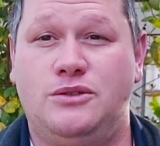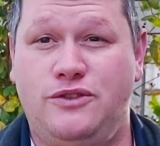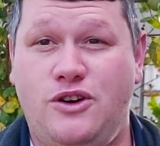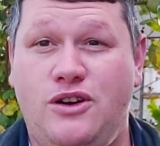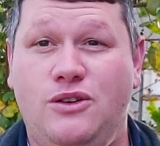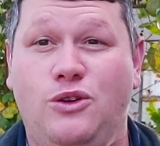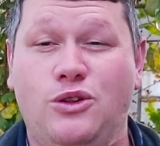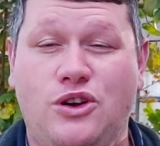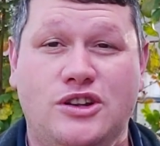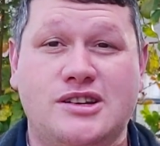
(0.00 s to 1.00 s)
we've
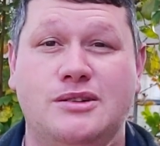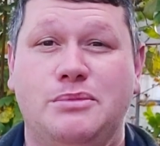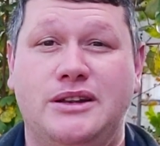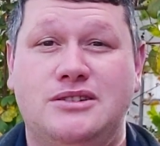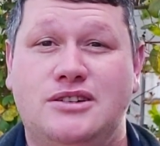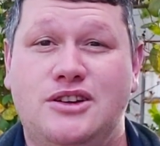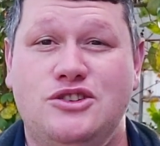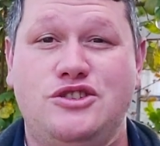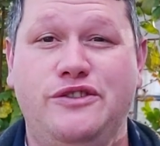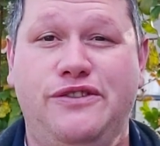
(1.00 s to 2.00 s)
all gotten a bit
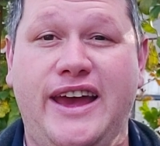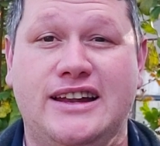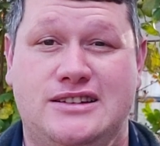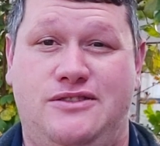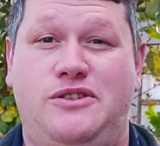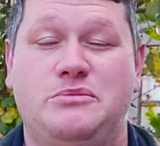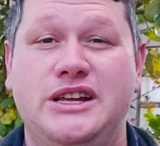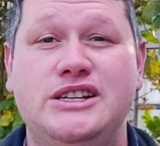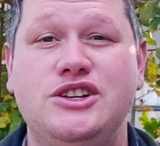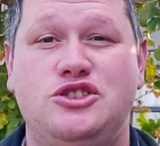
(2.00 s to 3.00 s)
too fat from
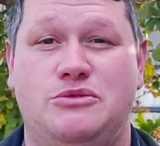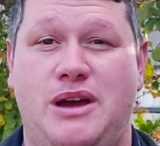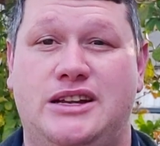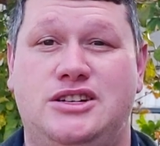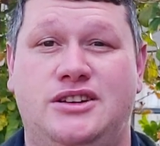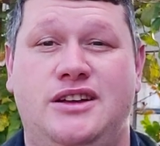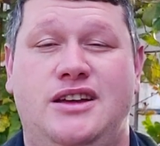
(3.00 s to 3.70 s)
eating too much.